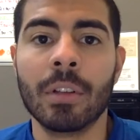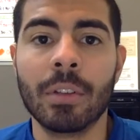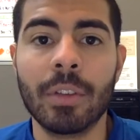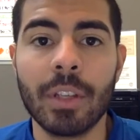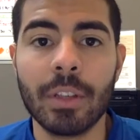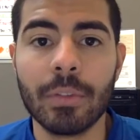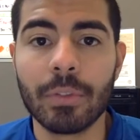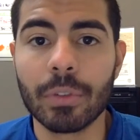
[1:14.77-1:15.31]

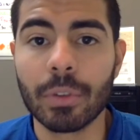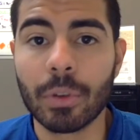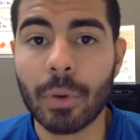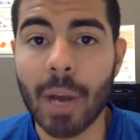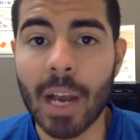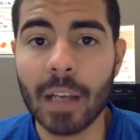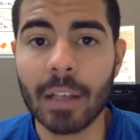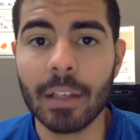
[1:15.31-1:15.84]
Then for
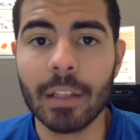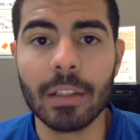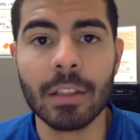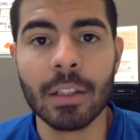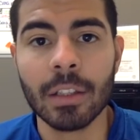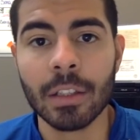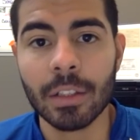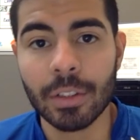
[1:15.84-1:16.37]

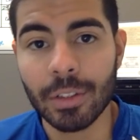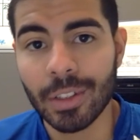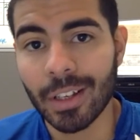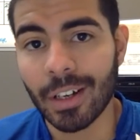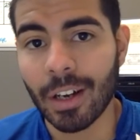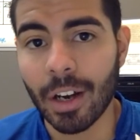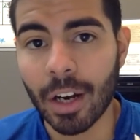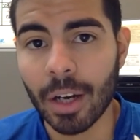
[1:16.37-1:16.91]
Kraken, you
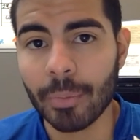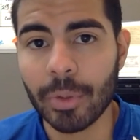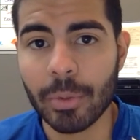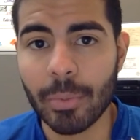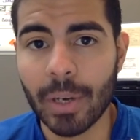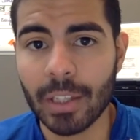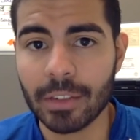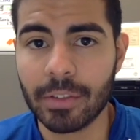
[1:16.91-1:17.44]
gotta
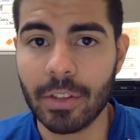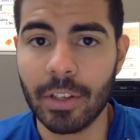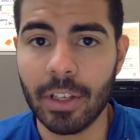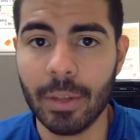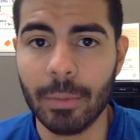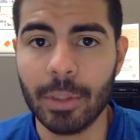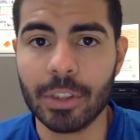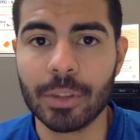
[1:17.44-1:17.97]
optimize the
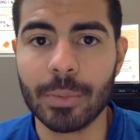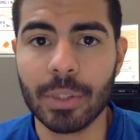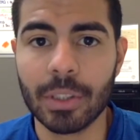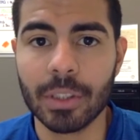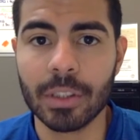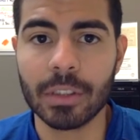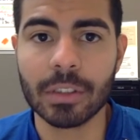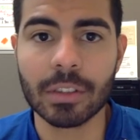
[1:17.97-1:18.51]
image
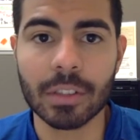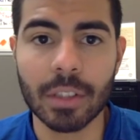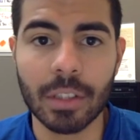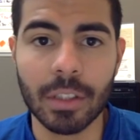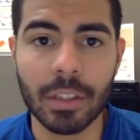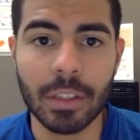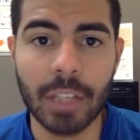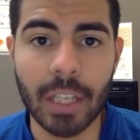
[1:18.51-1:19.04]
because
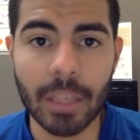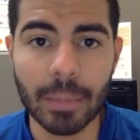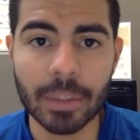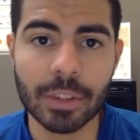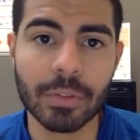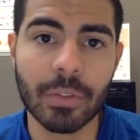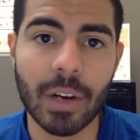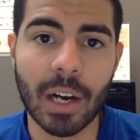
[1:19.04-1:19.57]
an
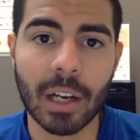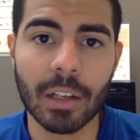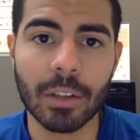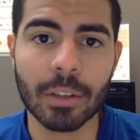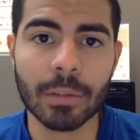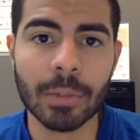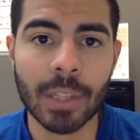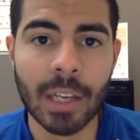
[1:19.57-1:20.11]
image
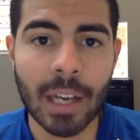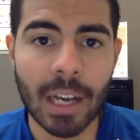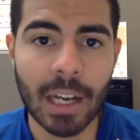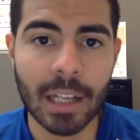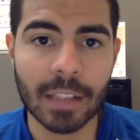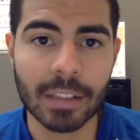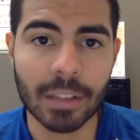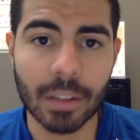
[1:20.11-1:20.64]
file
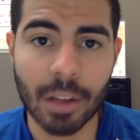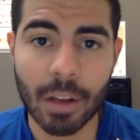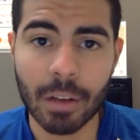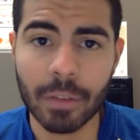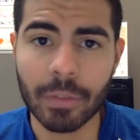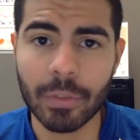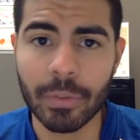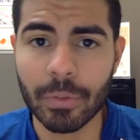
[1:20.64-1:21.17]
has a lot
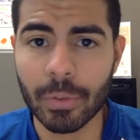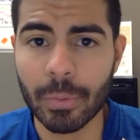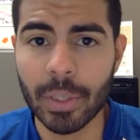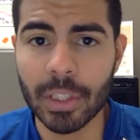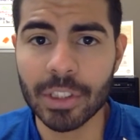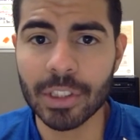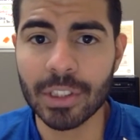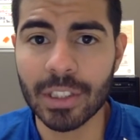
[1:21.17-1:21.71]
of
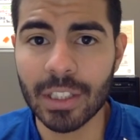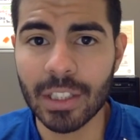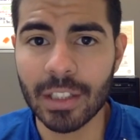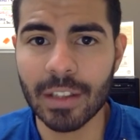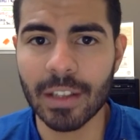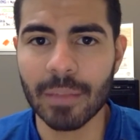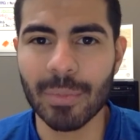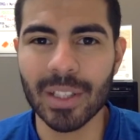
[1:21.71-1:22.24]
information in it
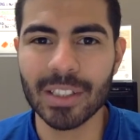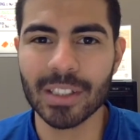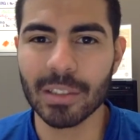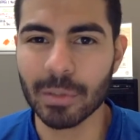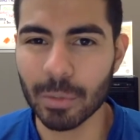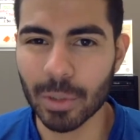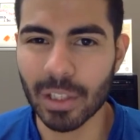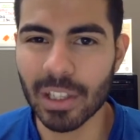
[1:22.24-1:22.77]
that makes
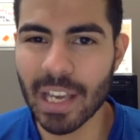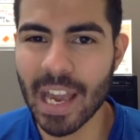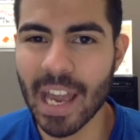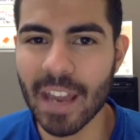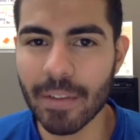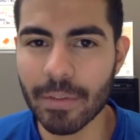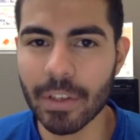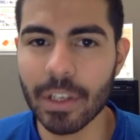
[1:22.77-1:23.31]
it really
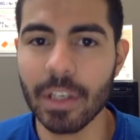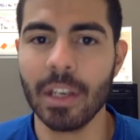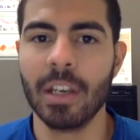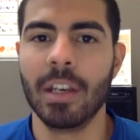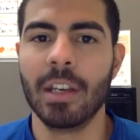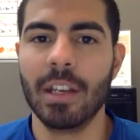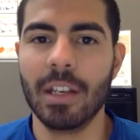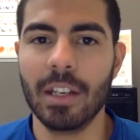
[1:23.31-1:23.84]
heavy
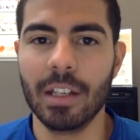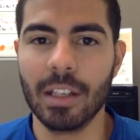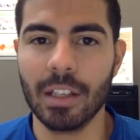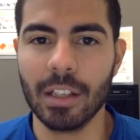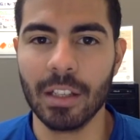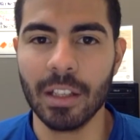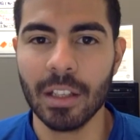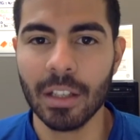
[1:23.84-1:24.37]

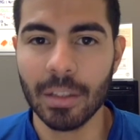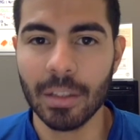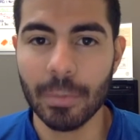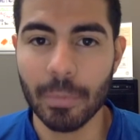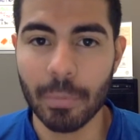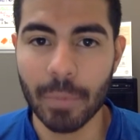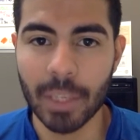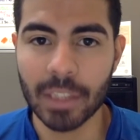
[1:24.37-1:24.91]
and
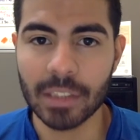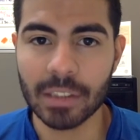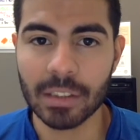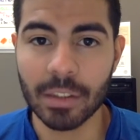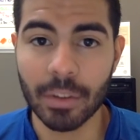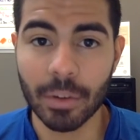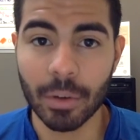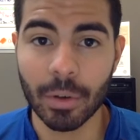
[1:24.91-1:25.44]
makes
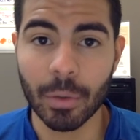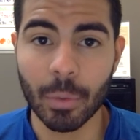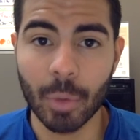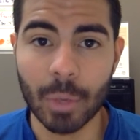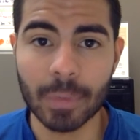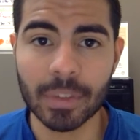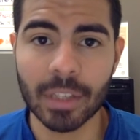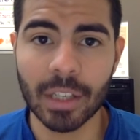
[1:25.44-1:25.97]
the
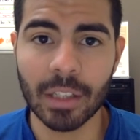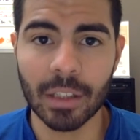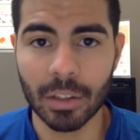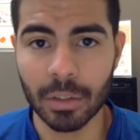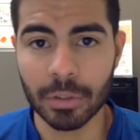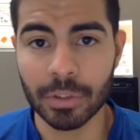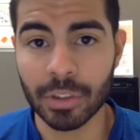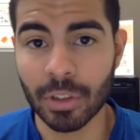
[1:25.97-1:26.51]
website
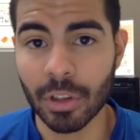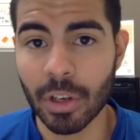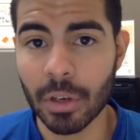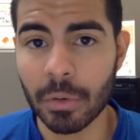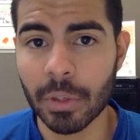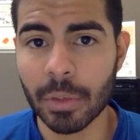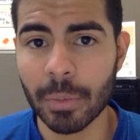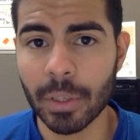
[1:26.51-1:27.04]
load
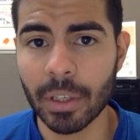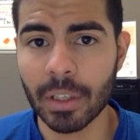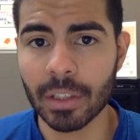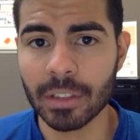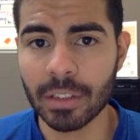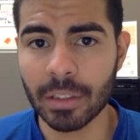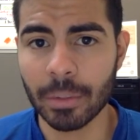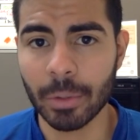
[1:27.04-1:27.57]
slower
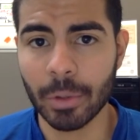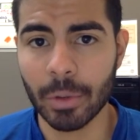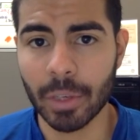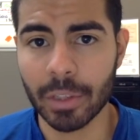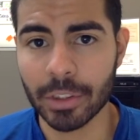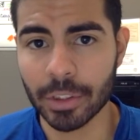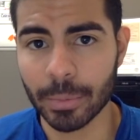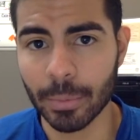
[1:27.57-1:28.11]
because it
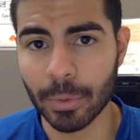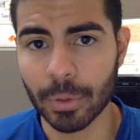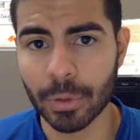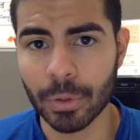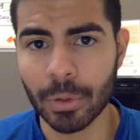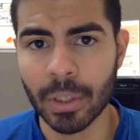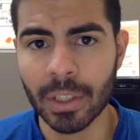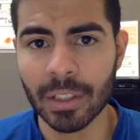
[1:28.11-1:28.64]
requires
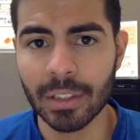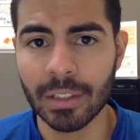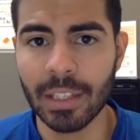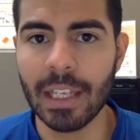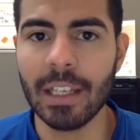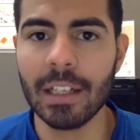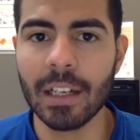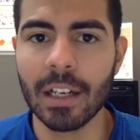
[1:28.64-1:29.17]
more
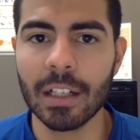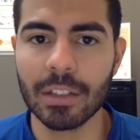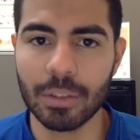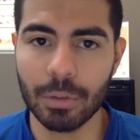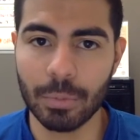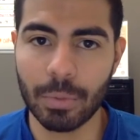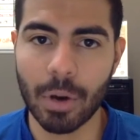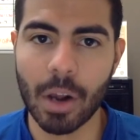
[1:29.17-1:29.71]
data to
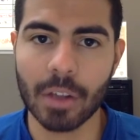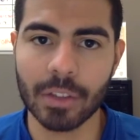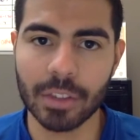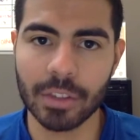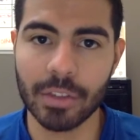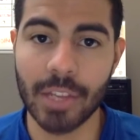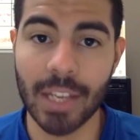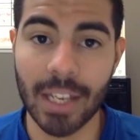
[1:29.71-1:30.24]

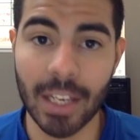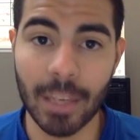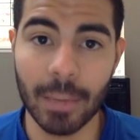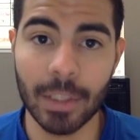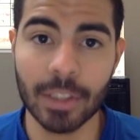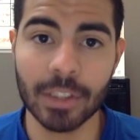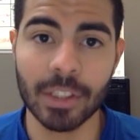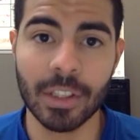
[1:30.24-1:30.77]
process the
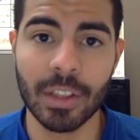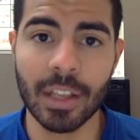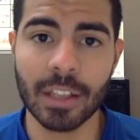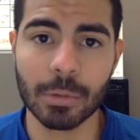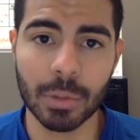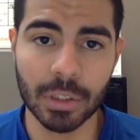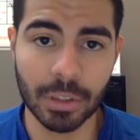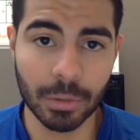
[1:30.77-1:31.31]
image, and that's
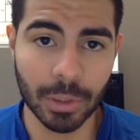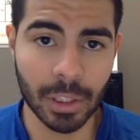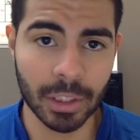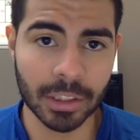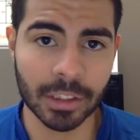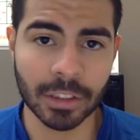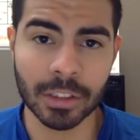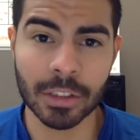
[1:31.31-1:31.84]
why you want to
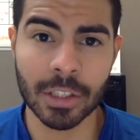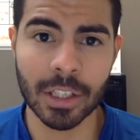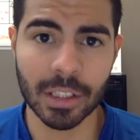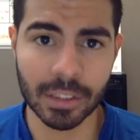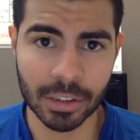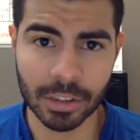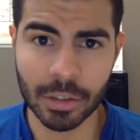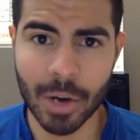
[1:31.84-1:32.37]

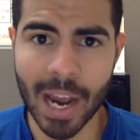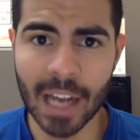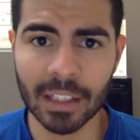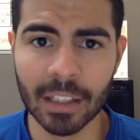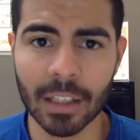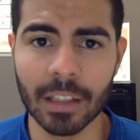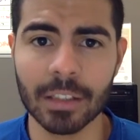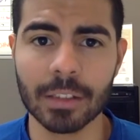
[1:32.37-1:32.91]
extract
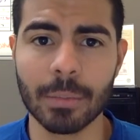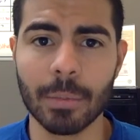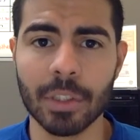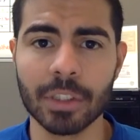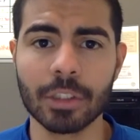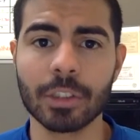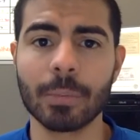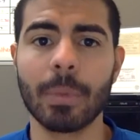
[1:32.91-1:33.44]
as
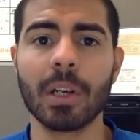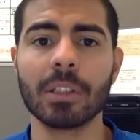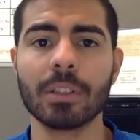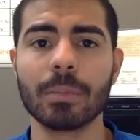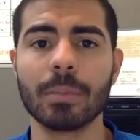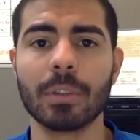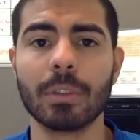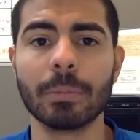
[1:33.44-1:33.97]
much as
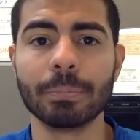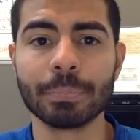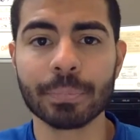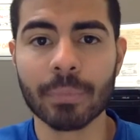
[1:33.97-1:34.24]
possible